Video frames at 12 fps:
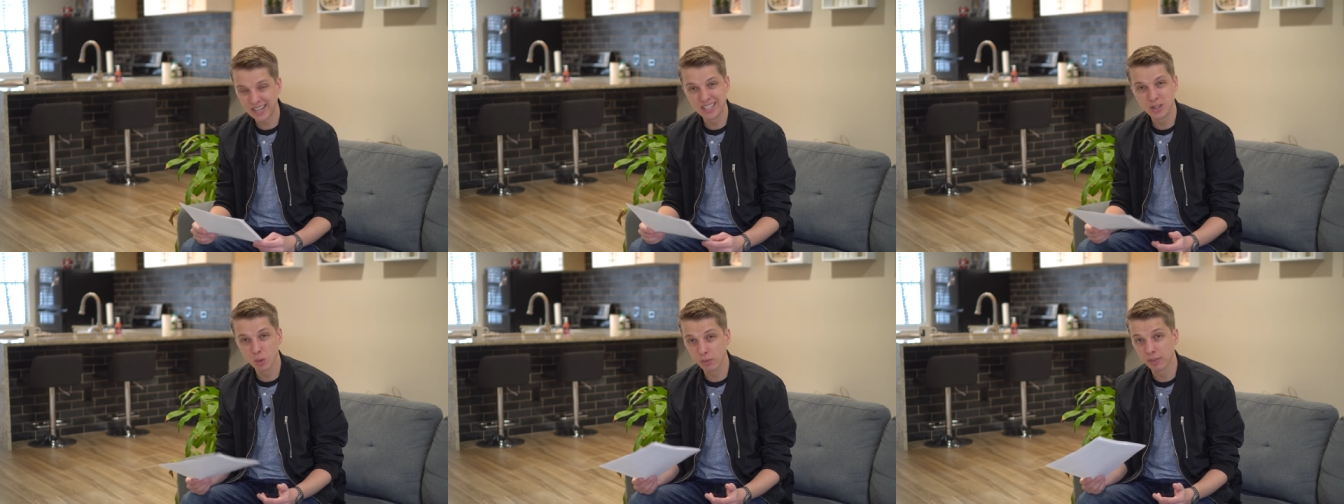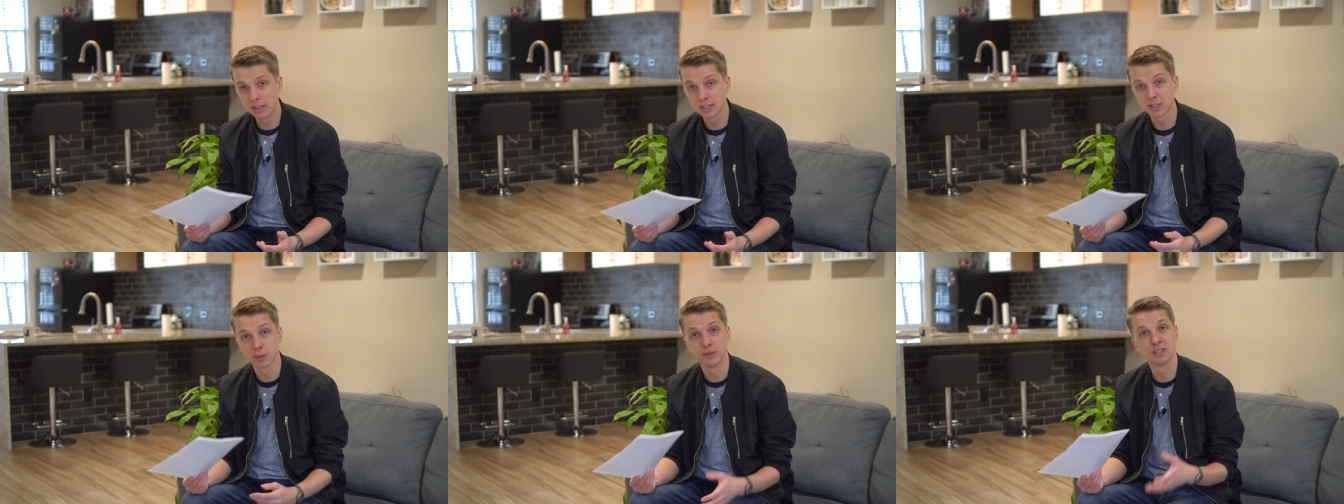I don't think
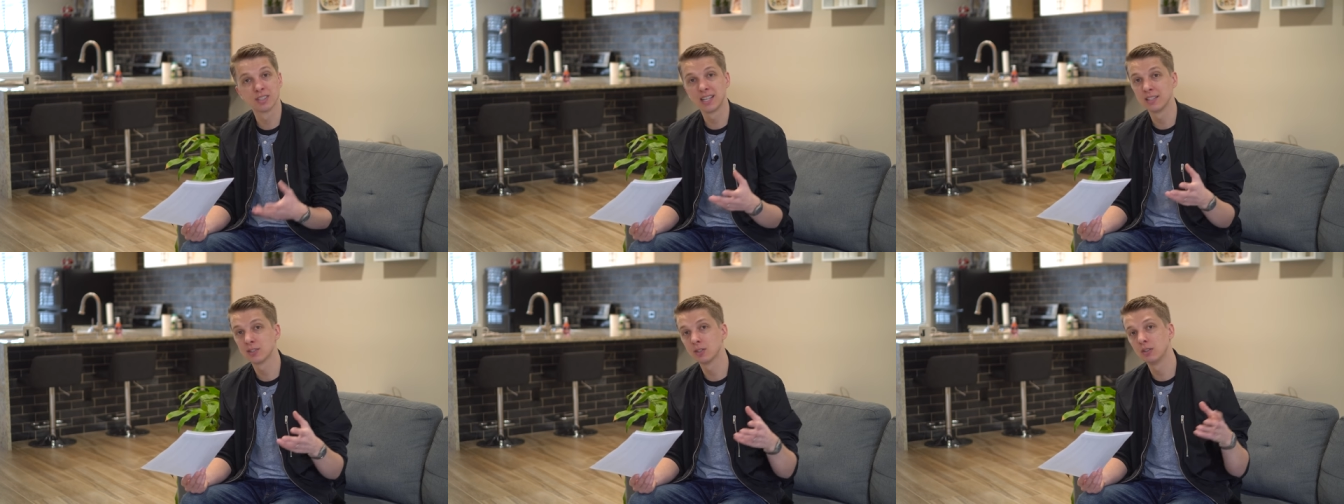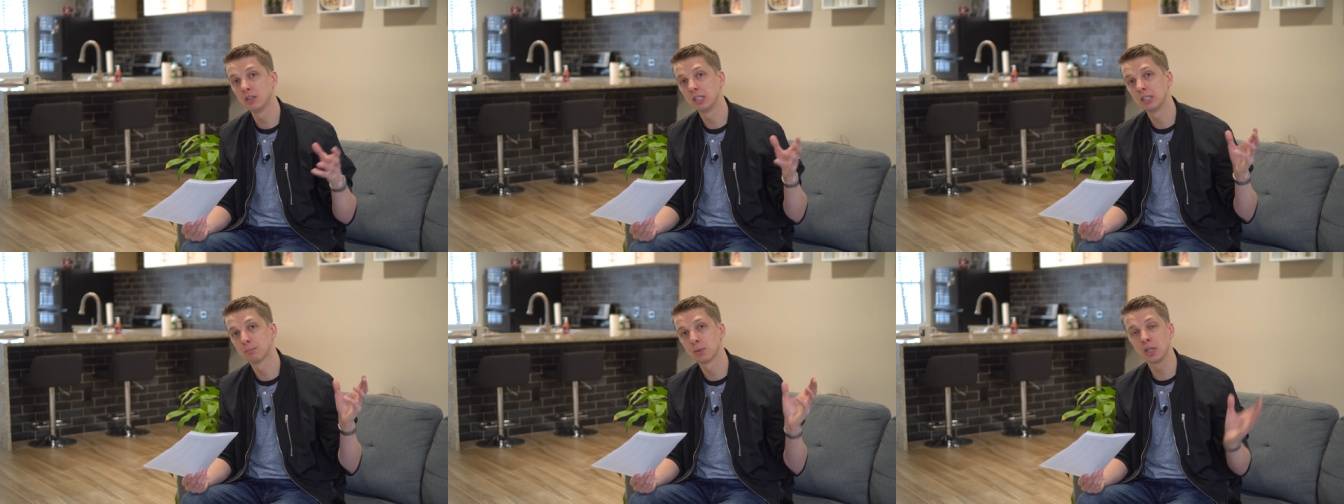so. The sensor
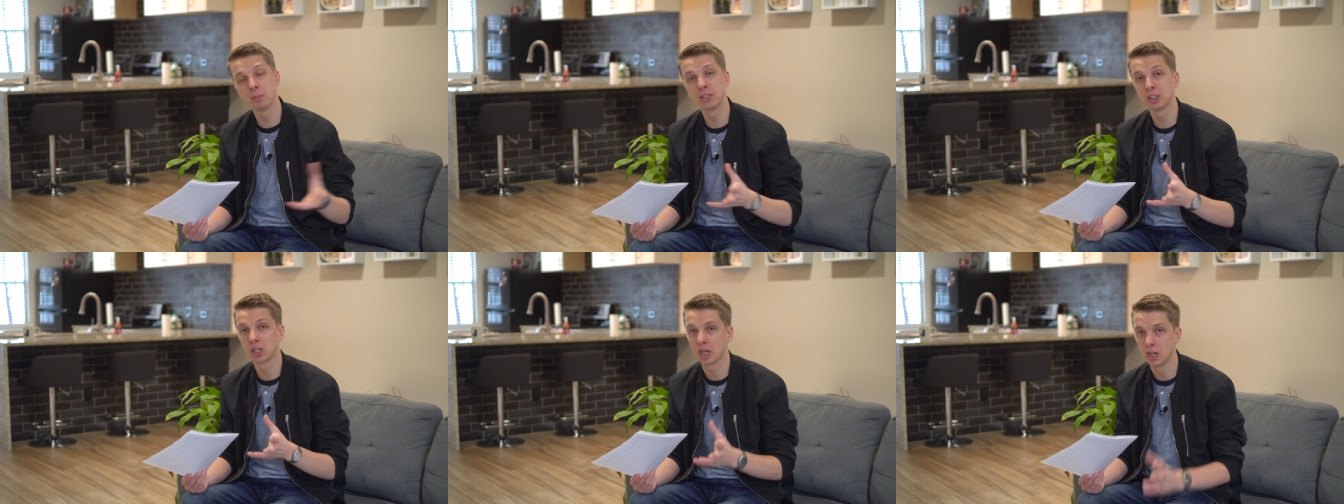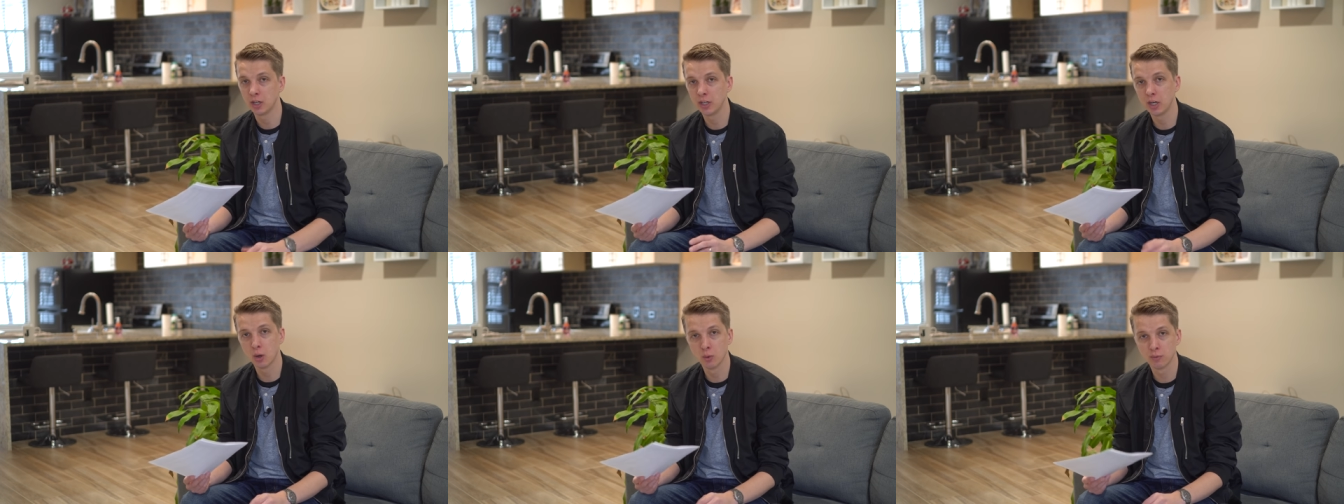is pretty much a
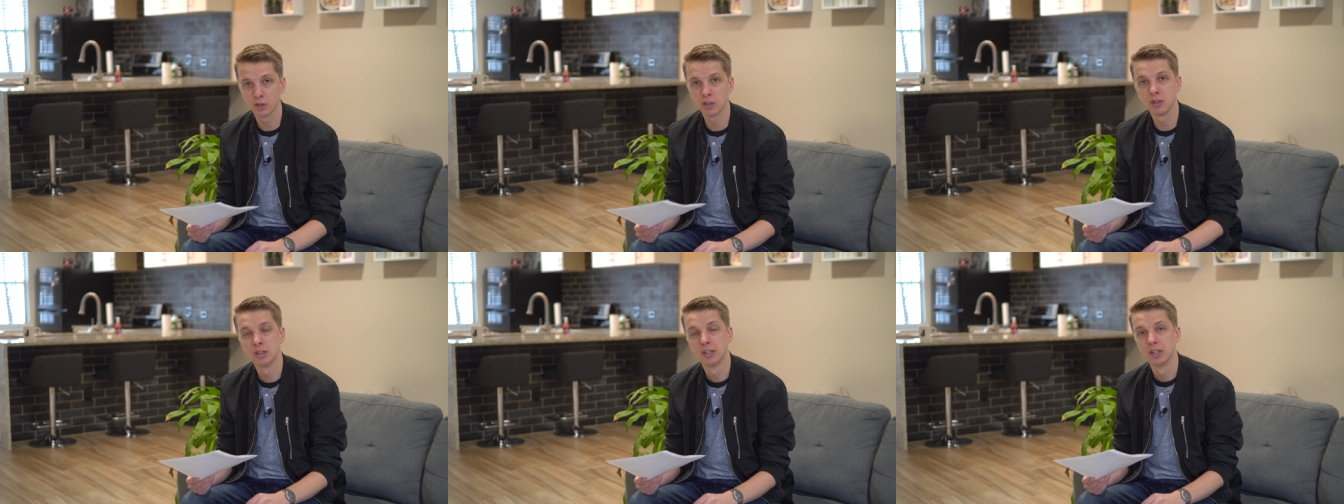carryover